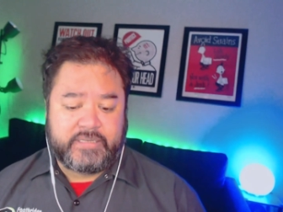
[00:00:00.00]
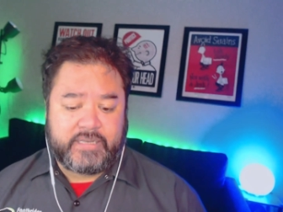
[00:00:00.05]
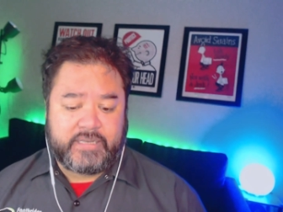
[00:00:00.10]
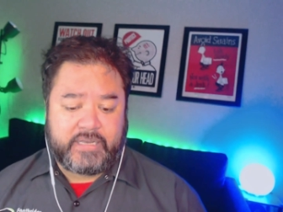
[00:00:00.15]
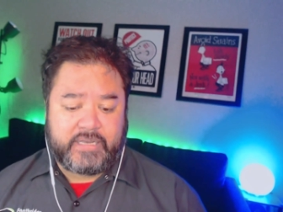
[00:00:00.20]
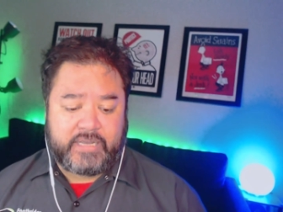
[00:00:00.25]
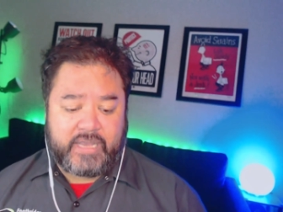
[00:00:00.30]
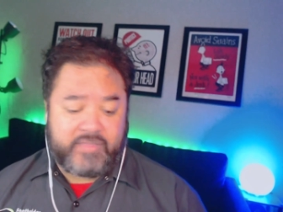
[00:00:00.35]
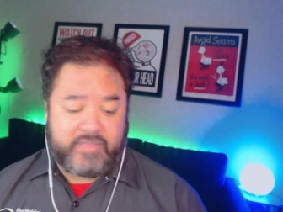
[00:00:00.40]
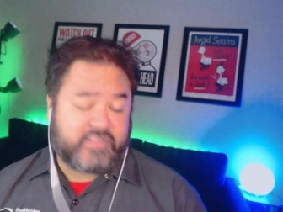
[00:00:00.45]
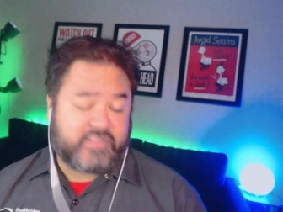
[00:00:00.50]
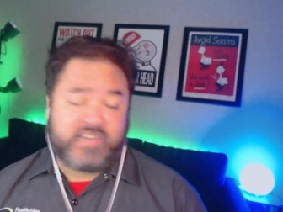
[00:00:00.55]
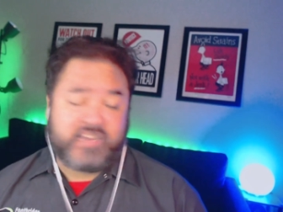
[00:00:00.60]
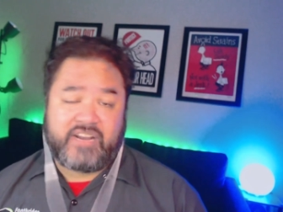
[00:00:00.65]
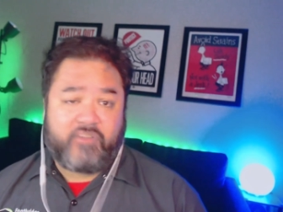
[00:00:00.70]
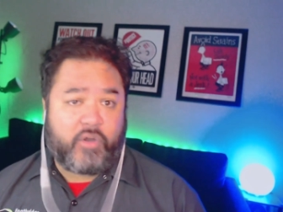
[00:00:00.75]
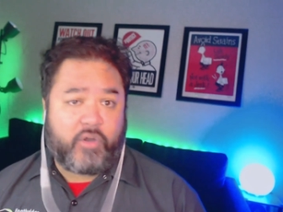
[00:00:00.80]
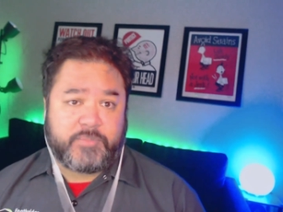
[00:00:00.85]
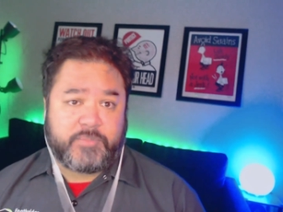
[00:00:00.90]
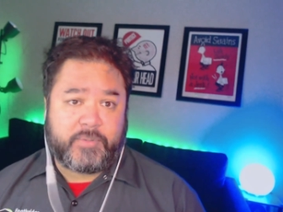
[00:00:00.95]
uh, and that's kind of
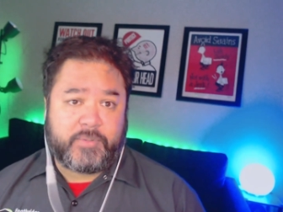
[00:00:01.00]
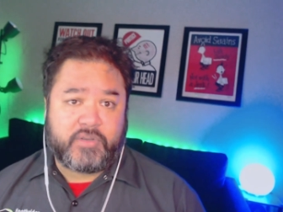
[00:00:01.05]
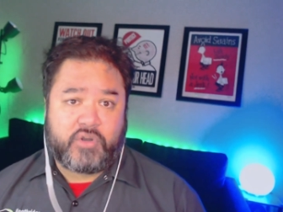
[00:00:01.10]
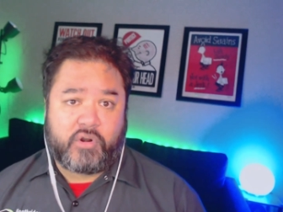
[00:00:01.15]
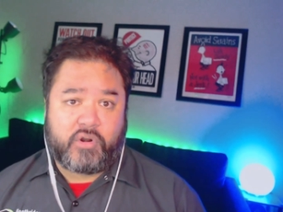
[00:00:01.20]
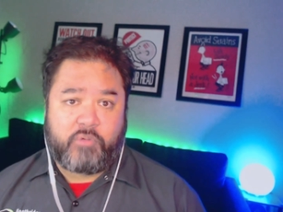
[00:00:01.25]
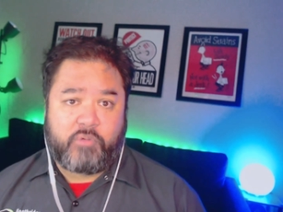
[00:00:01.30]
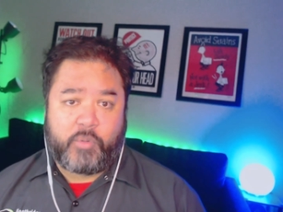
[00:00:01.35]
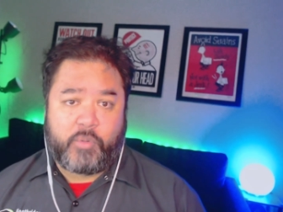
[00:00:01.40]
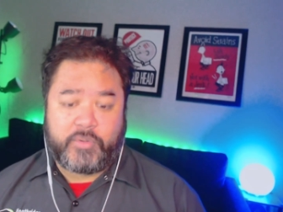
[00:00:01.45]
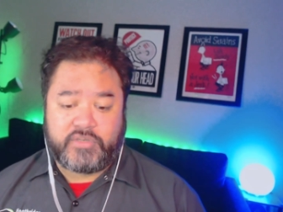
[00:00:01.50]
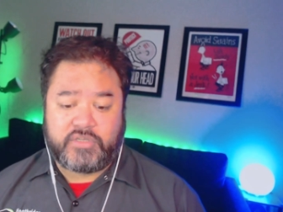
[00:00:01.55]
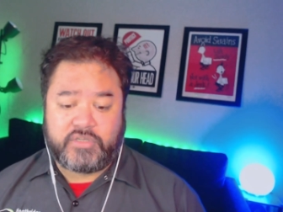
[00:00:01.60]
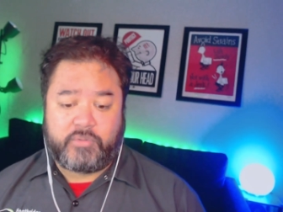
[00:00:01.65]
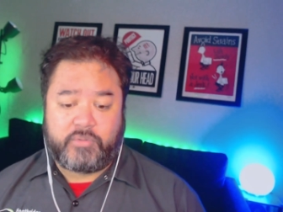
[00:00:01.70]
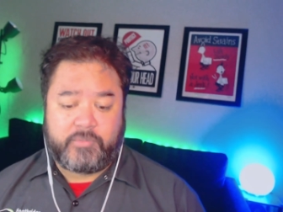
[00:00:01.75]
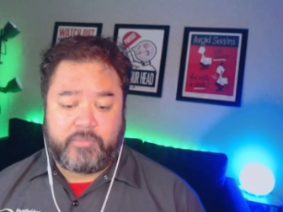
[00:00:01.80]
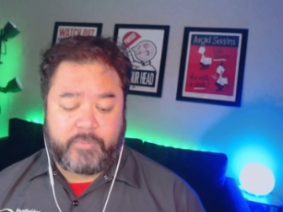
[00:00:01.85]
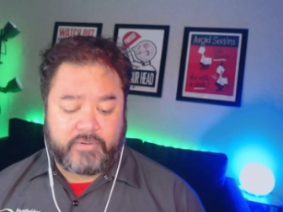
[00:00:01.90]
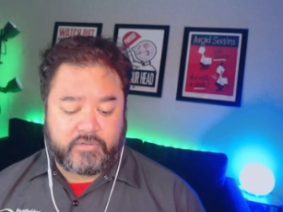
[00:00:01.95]
always been a core of what we do
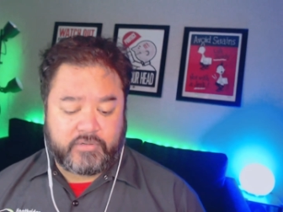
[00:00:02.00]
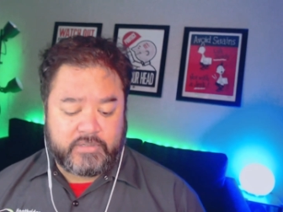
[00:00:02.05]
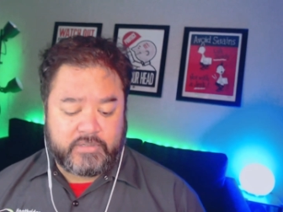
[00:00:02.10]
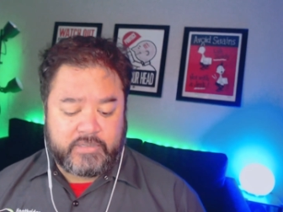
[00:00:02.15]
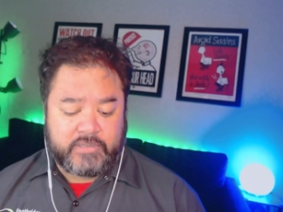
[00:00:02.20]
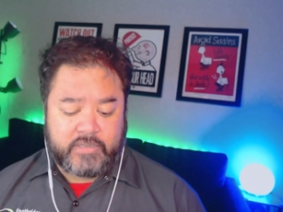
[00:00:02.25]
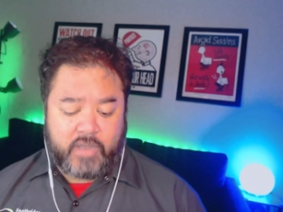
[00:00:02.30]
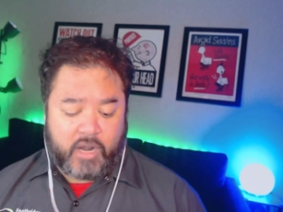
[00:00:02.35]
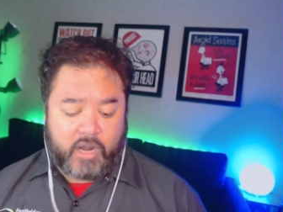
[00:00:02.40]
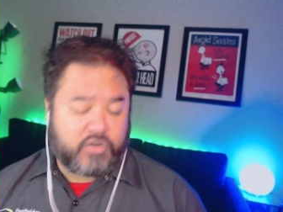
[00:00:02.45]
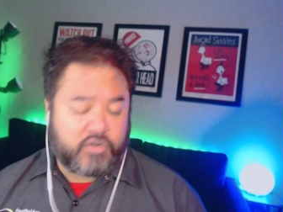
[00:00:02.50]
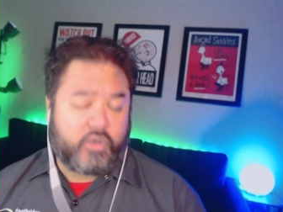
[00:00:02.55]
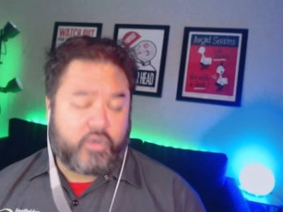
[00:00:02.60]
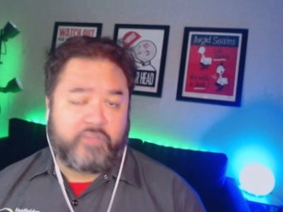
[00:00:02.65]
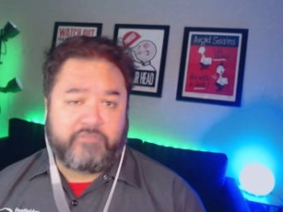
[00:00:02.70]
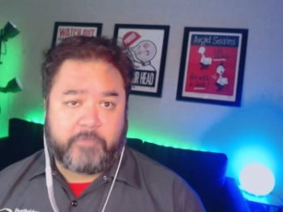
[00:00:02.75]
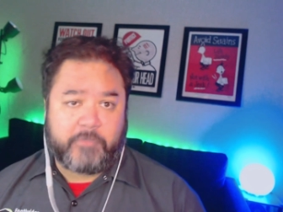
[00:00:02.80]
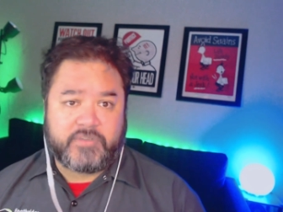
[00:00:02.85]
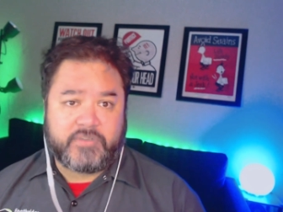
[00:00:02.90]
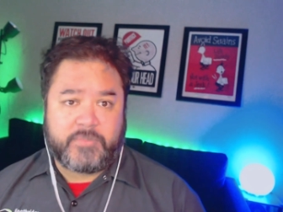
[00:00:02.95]
we've been our goal at
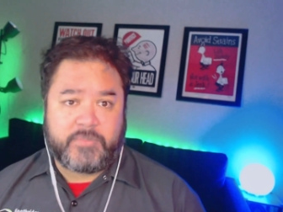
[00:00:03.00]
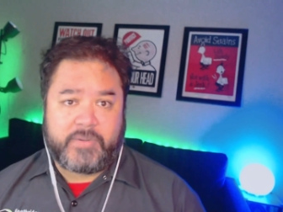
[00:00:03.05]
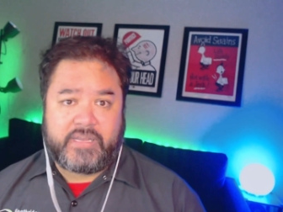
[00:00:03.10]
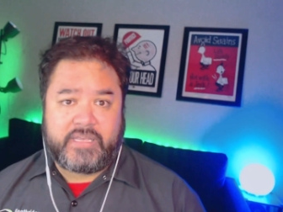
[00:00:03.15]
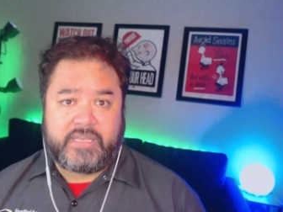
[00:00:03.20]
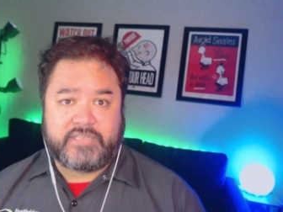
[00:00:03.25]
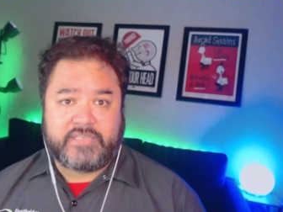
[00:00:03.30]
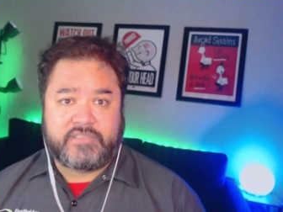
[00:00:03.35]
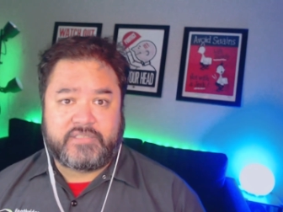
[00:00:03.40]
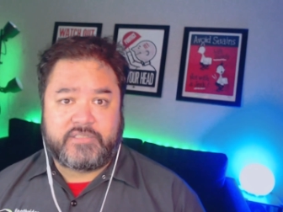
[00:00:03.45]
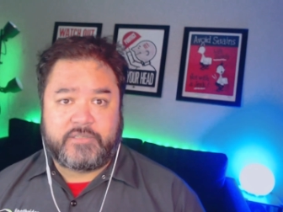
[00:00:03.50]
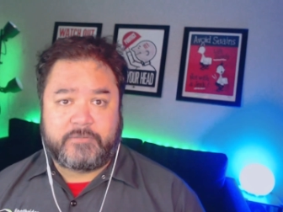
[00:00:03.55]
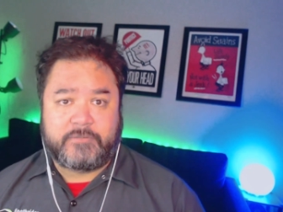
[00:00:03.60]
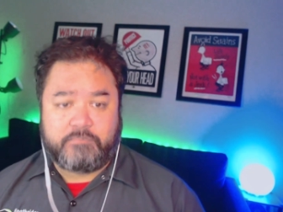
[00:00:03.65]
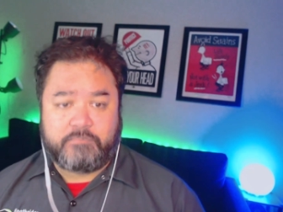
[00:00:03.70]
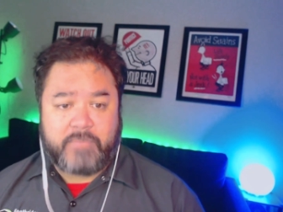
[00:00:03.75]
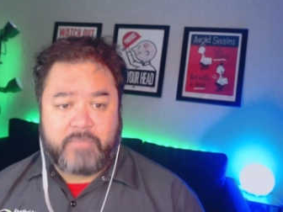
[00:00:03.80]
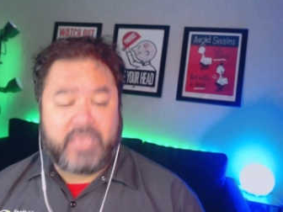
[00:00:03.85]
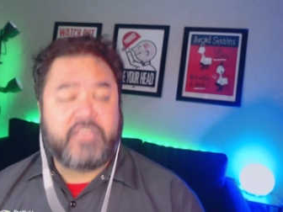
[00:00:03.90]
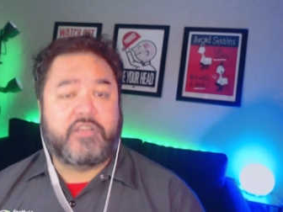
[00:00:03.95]
Footbridge Media is to
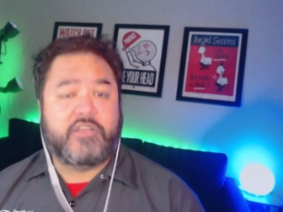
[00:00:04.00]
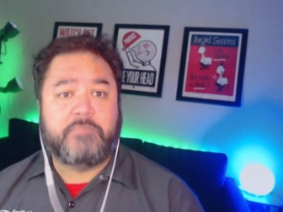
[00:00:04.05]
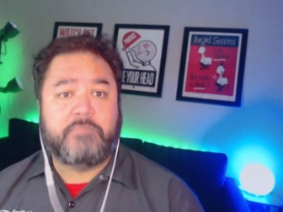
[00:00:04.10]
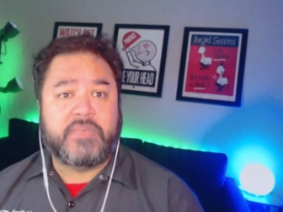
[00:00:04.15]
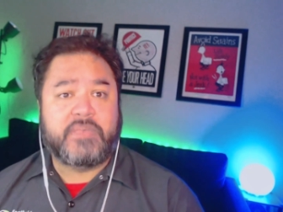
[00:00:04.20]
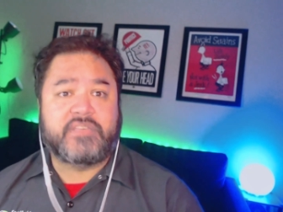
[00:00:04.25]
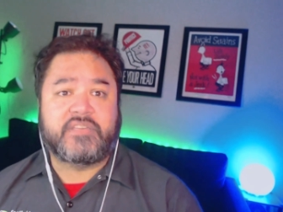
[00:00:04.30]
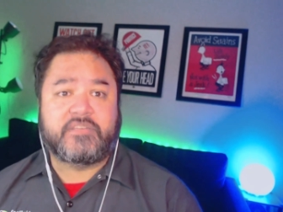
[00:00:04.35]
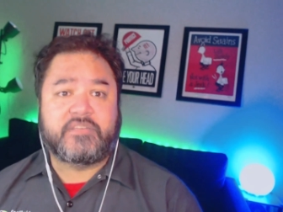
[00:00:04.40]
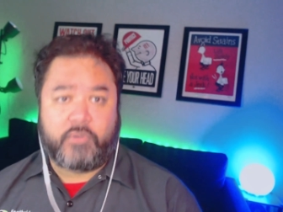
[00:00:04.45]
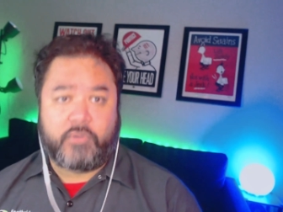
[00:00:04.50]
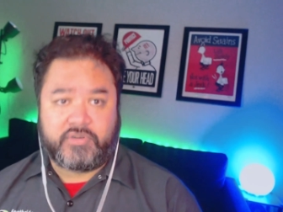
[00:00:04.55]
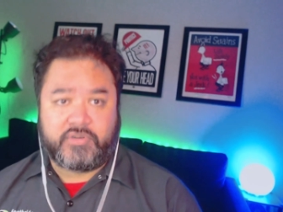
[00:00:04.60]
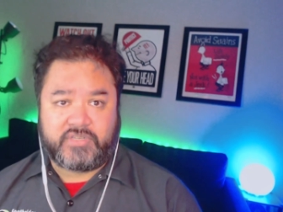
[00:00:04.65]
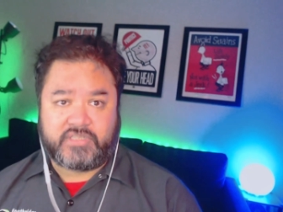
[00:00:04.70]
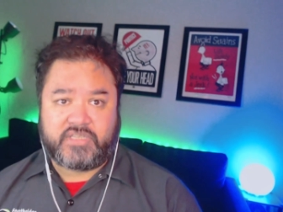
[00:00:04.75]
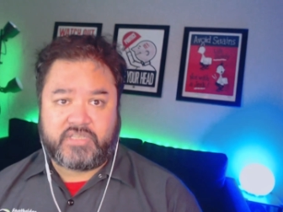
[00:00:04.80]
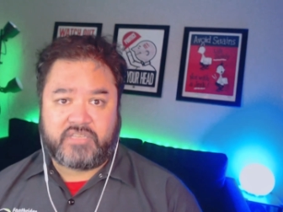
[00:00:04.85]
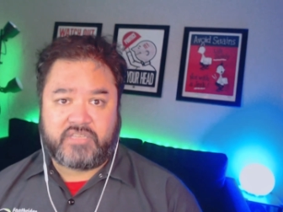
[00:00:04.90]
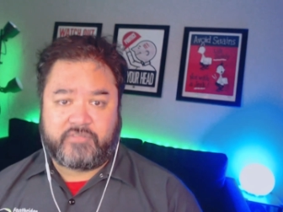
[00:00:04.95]
make your business more
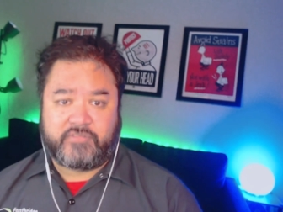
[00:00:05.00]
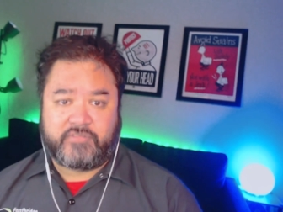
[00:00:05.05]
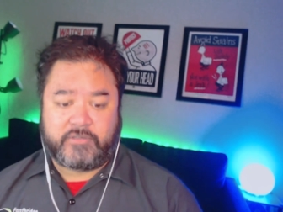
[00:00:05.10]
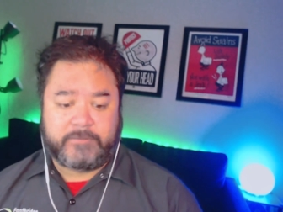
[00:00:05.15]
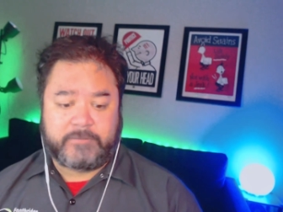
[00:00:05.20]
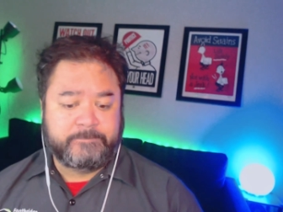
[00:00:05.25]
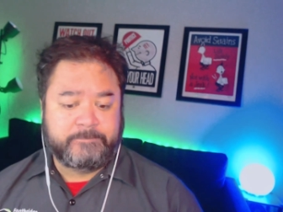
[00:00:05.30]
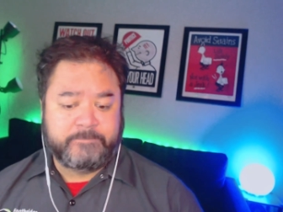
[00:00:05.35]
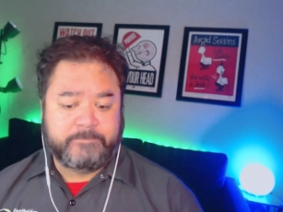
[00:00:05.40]
successful